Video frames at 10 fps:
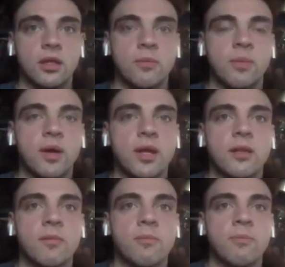But
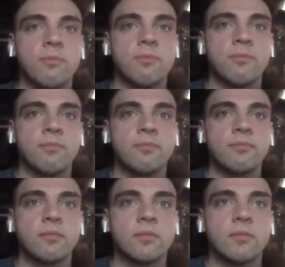
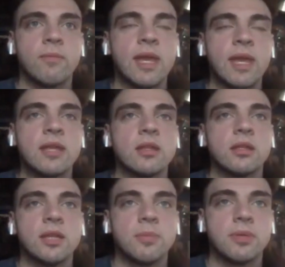making the
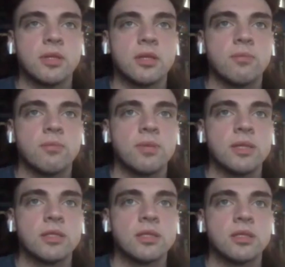leap into the
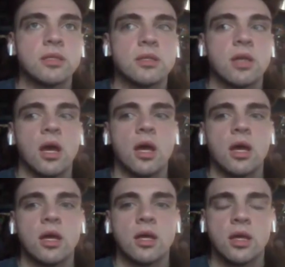business,
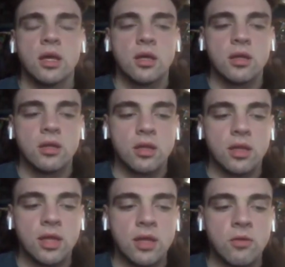
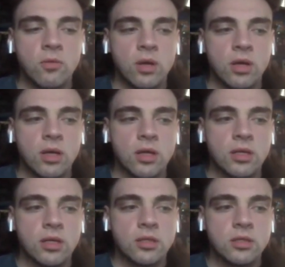it
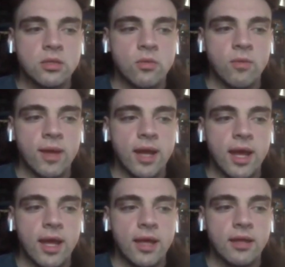was
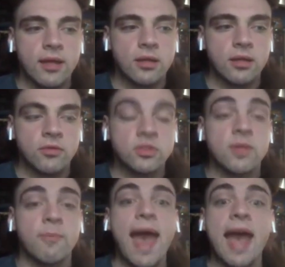a
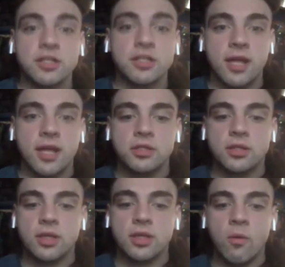match,
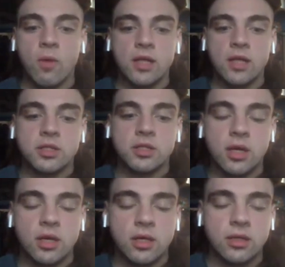actually. I watched
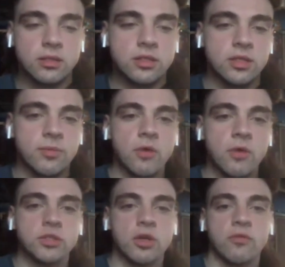Samoa
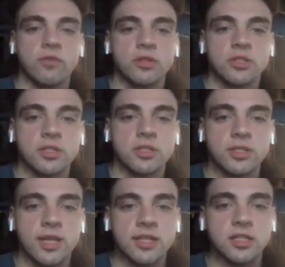Joe versus
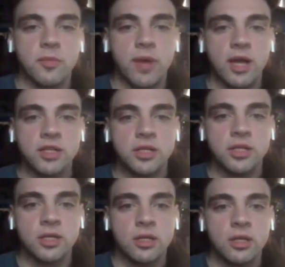Kenta Kobashi.